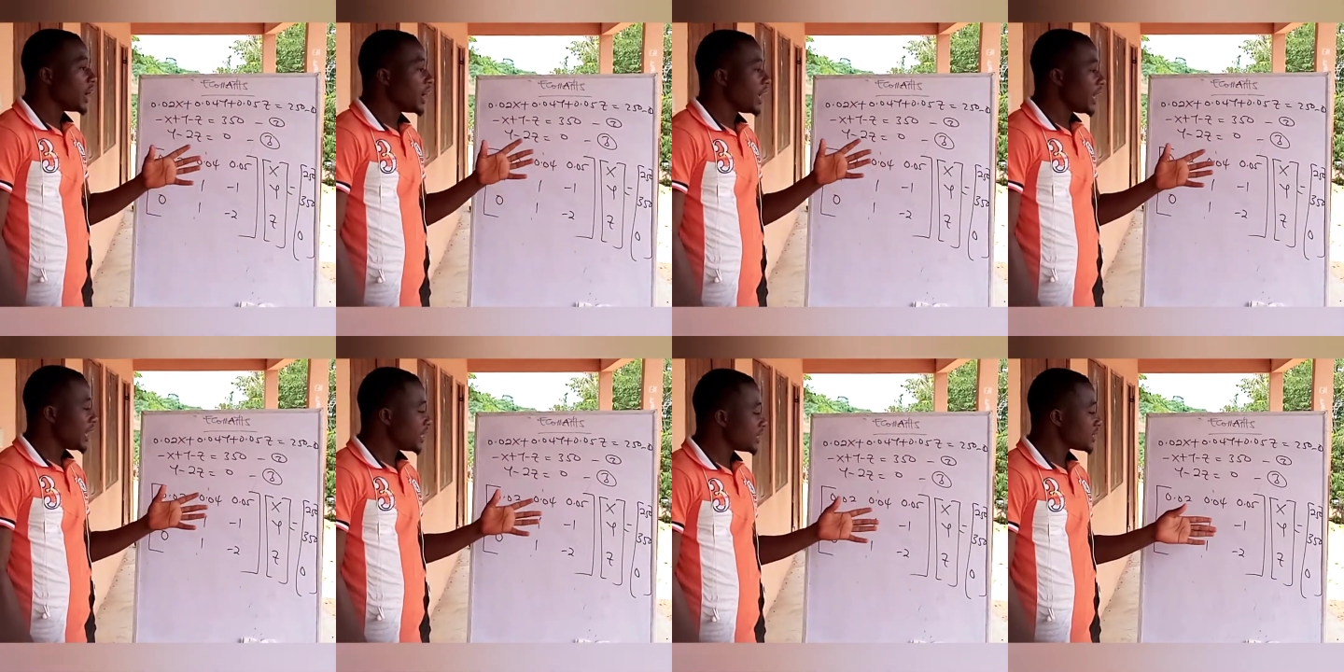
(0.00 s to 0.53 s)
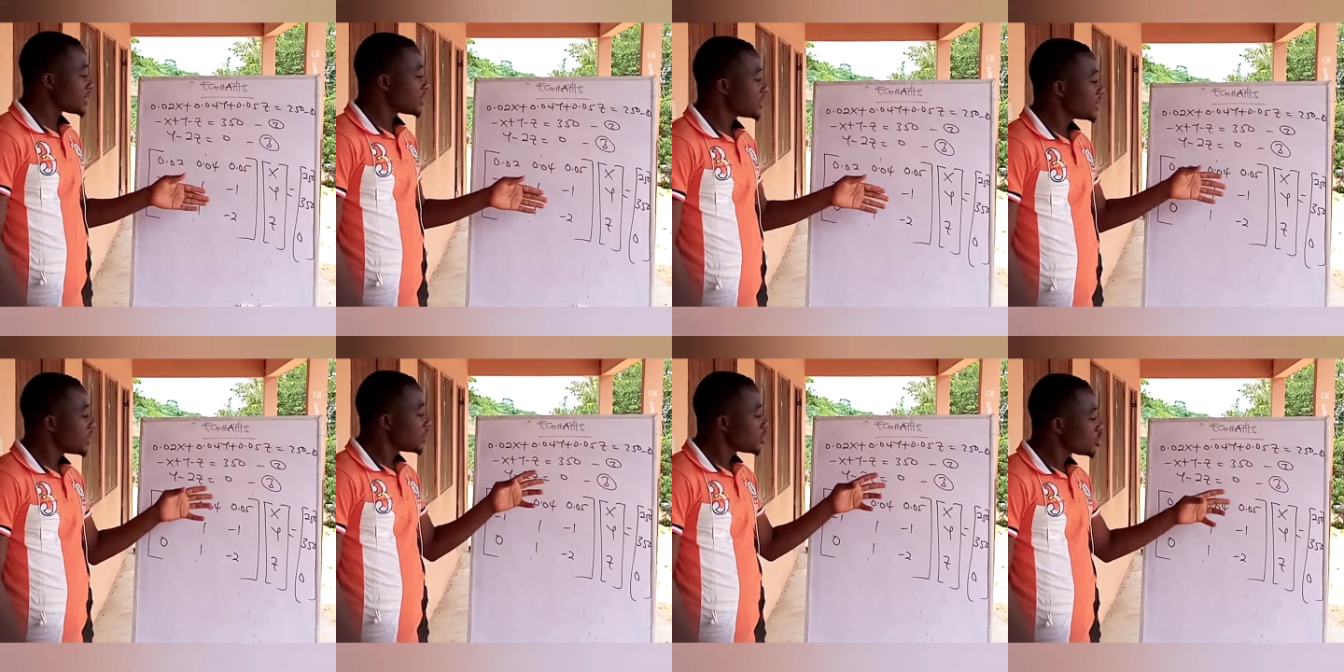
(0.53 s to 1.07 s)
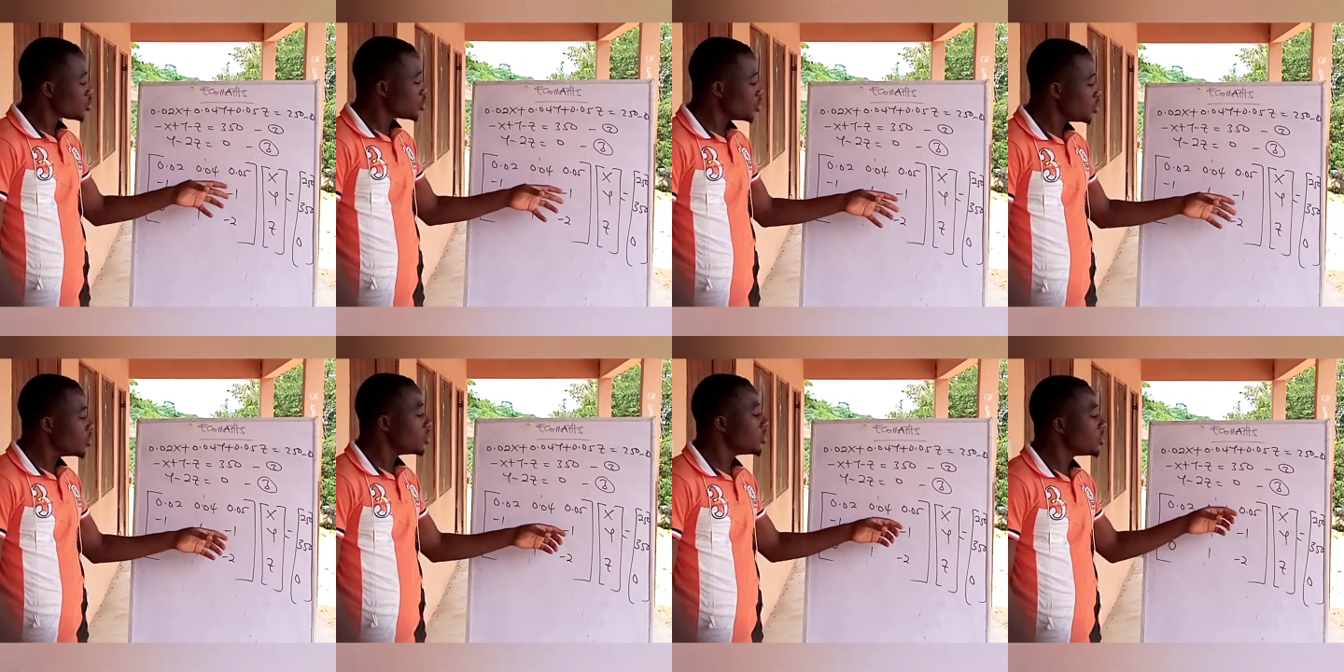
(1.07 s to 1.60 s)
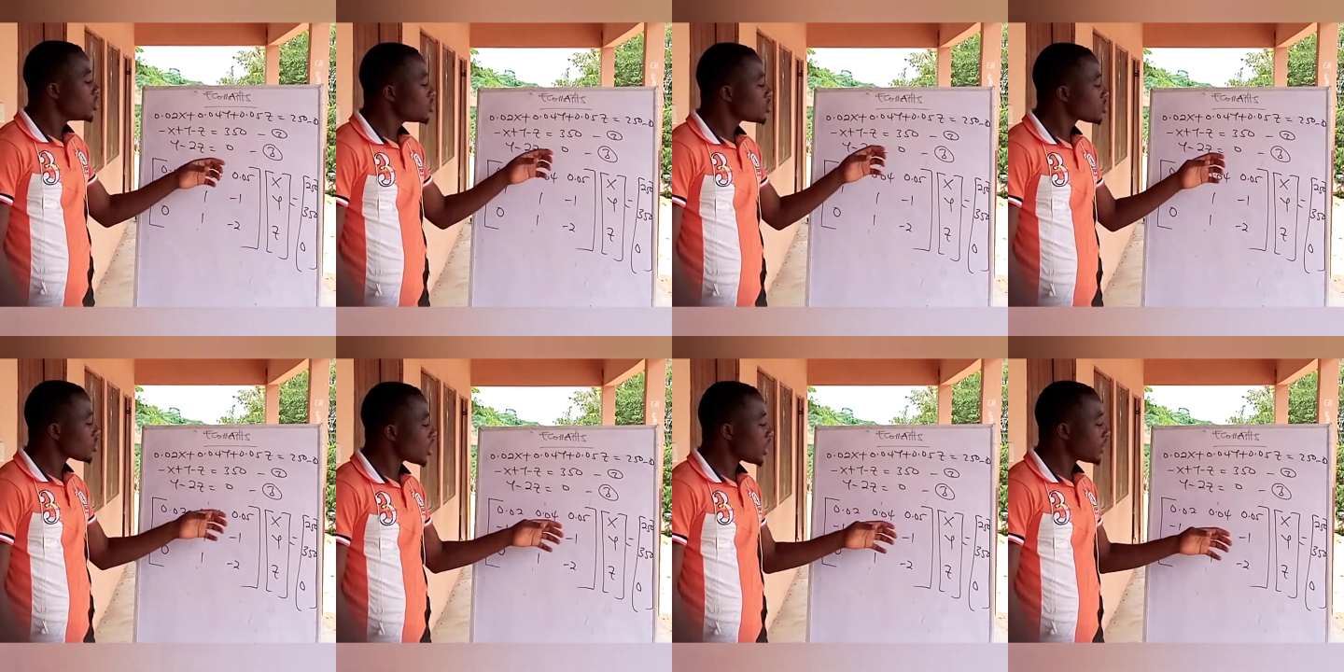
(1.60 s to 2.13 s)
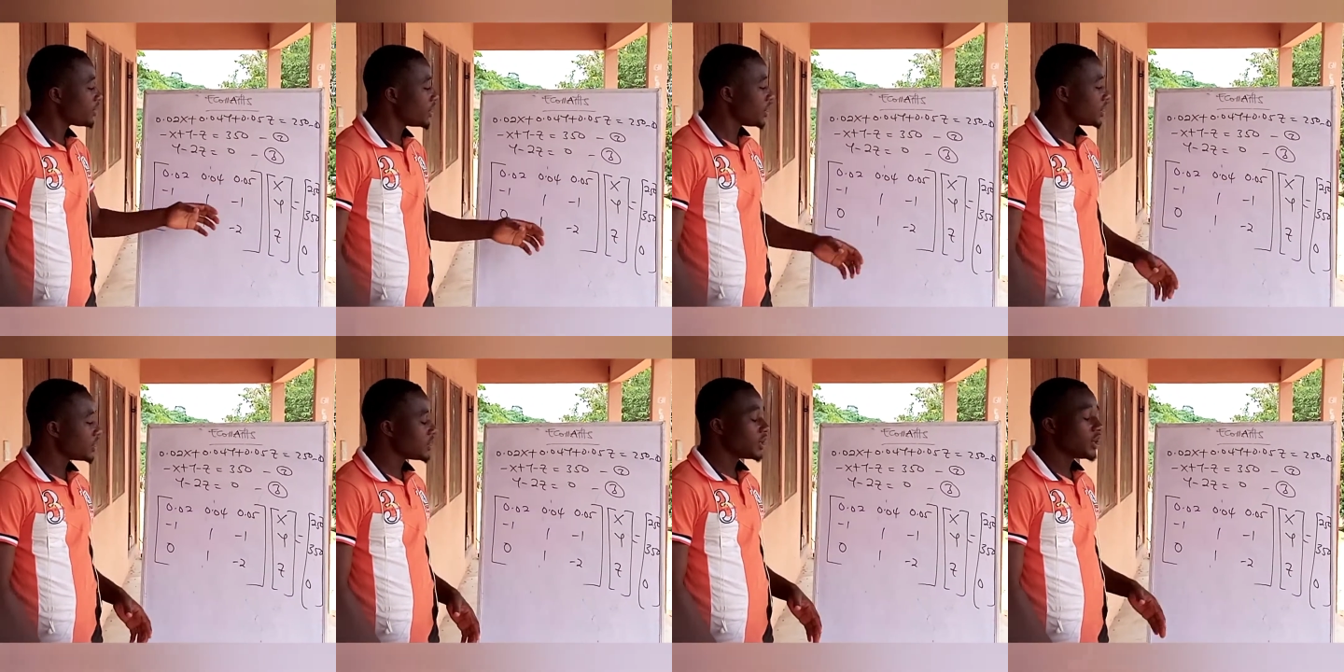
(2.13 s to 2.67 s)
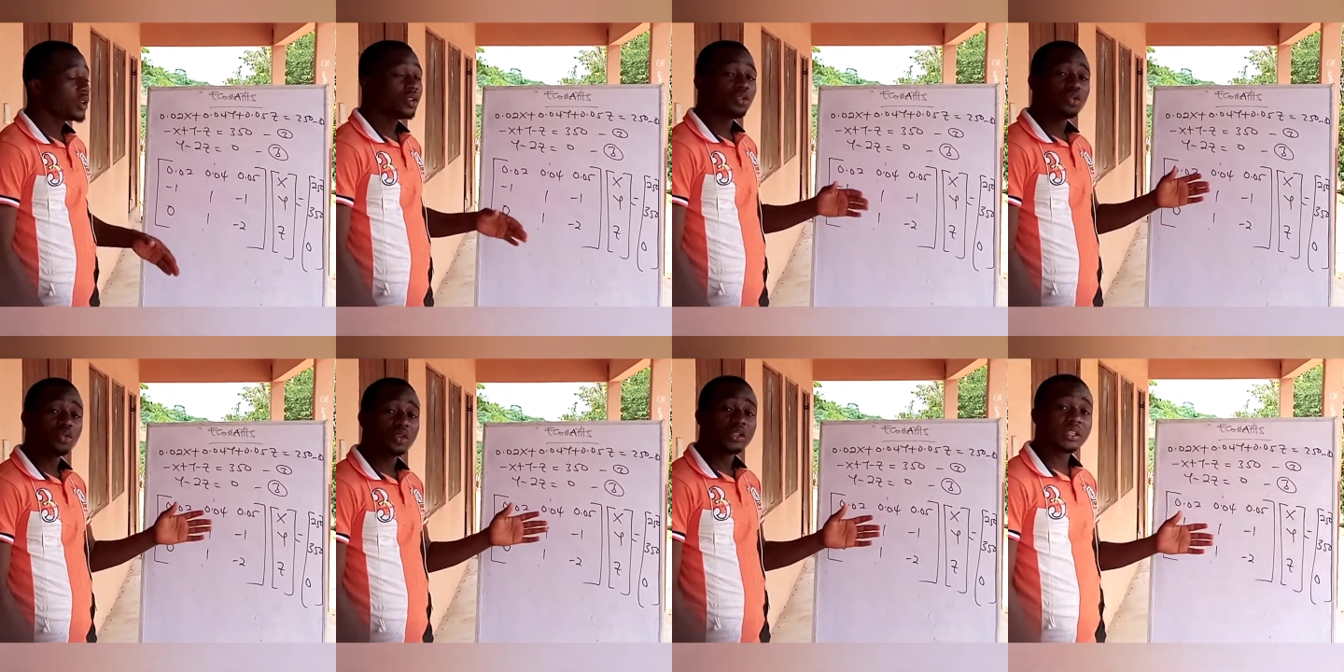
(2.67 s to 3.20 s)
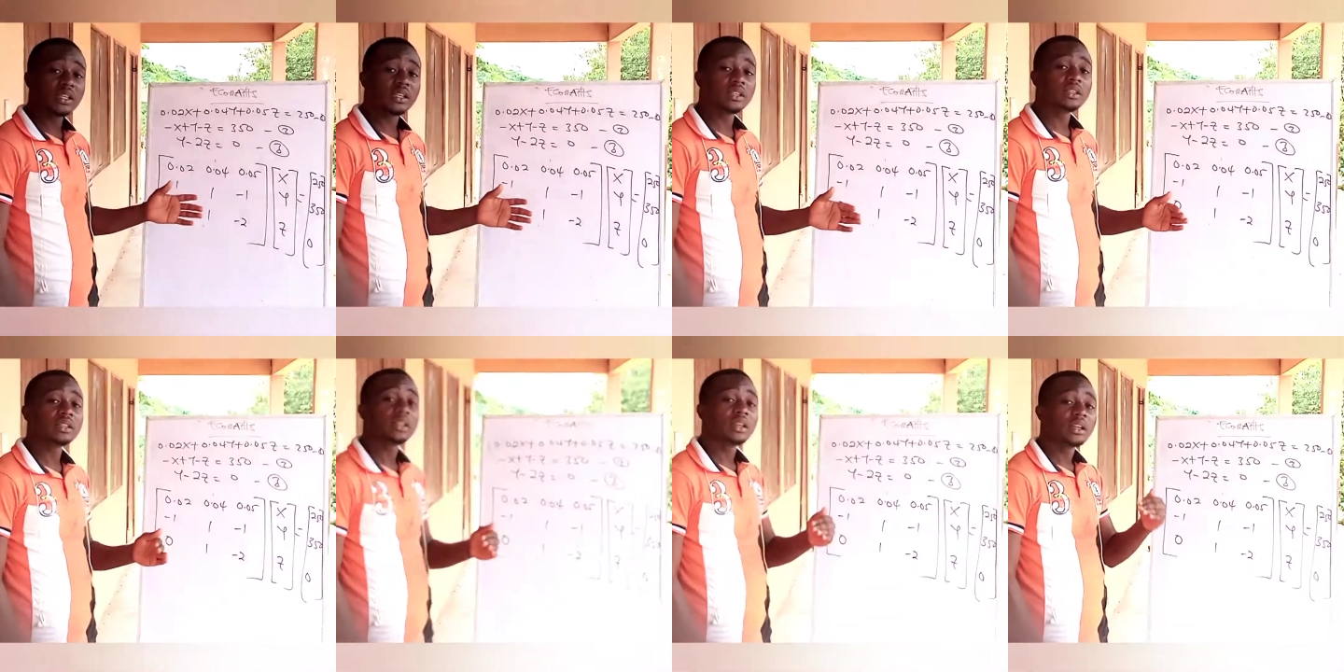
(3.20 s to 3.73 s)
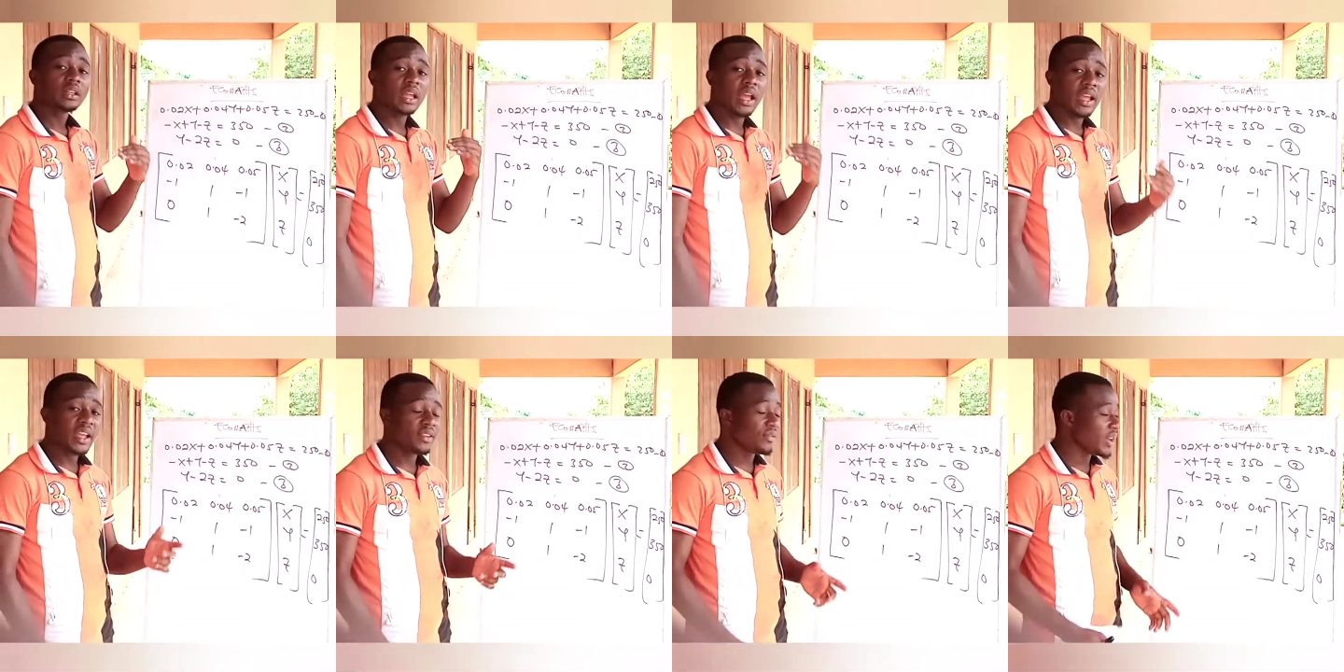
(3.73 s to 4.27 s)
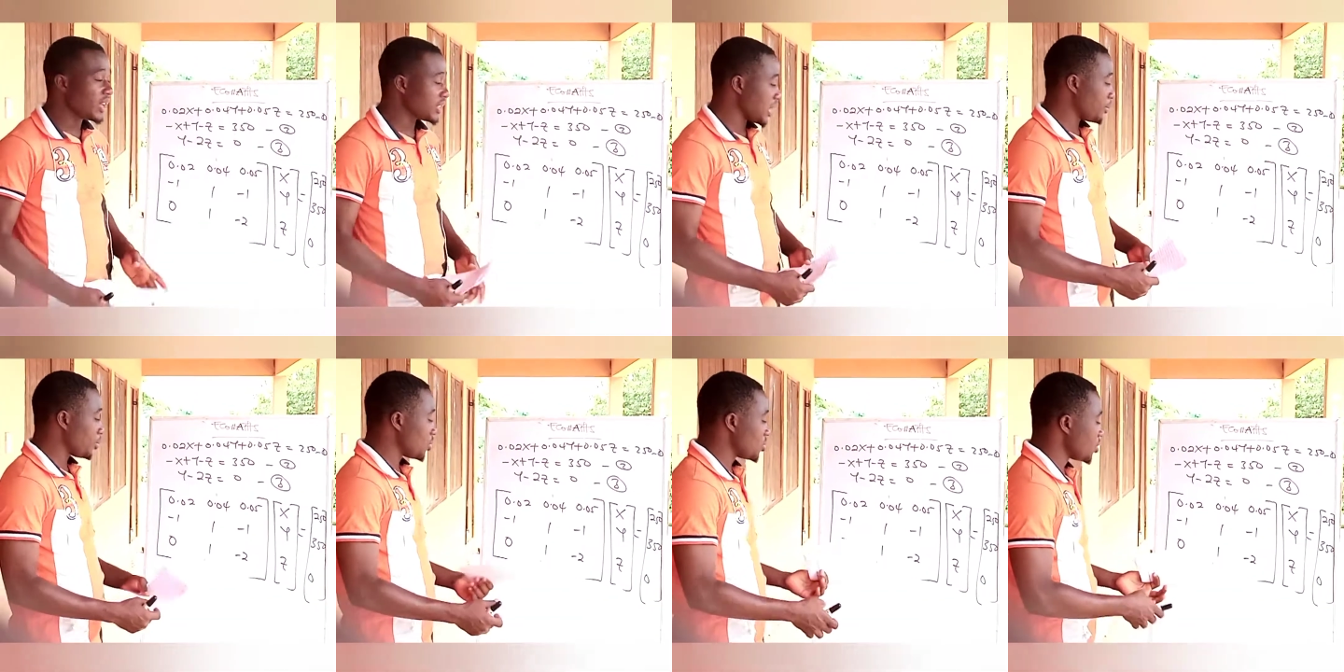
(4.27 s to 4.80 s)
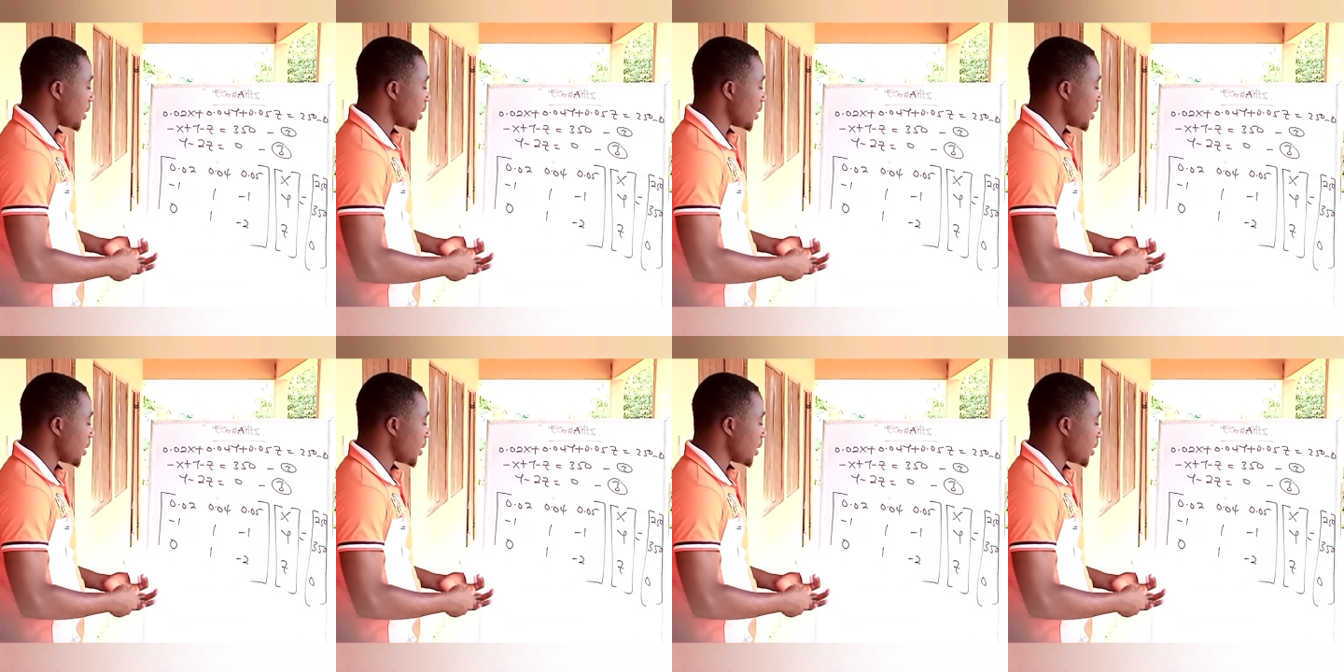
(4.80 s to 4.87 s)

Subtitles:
is to solve this using the inverse approach.